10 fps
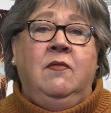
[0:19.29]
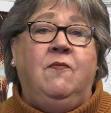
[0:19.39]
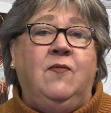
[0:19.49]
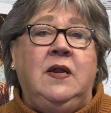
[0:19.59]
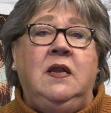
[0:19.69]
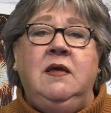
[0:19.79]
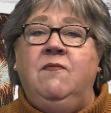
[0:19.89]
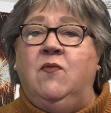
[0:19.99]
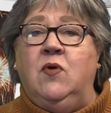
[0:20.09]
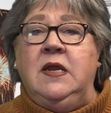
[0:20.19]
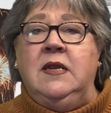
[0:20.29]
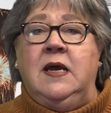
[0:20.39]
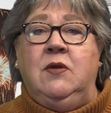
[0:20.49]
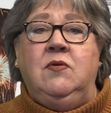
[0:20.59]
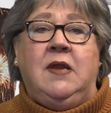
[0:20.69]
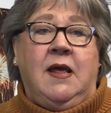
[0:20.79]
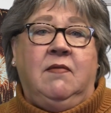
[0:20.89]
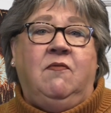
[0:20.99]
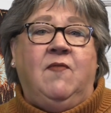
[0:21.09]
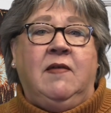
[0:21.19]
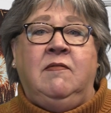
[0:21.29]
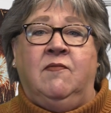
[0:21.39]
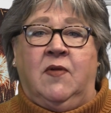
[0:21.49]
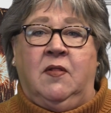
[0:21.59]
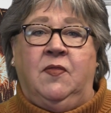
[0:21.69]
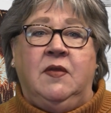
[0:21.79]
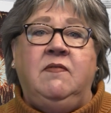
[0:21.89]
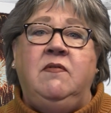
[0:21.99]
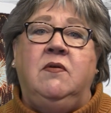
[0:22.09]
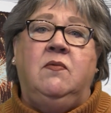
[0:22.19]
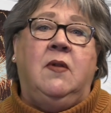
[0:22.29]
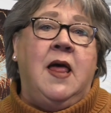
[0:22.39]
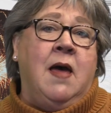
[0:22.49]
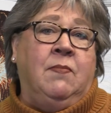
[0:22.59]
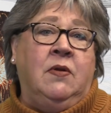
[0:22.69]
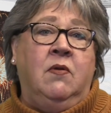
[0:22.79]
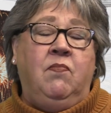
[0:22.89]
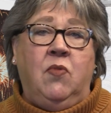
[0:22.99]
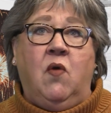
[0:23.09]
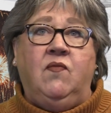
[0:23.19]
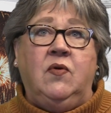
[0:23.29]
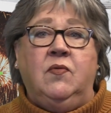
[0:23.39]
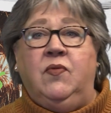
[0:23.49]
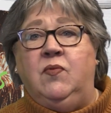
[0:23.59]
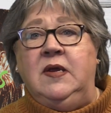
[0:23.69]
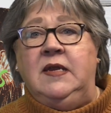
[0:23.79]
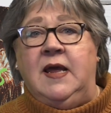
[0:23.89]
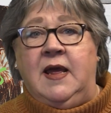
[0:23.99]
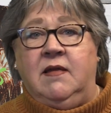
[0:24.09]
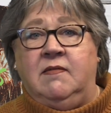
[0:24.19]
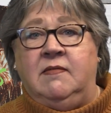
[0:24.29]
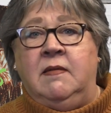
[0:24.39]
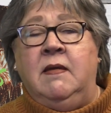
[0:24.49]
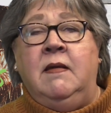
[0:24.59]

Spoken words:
The Fridley 49er Days Festival this year will happen over 3 days.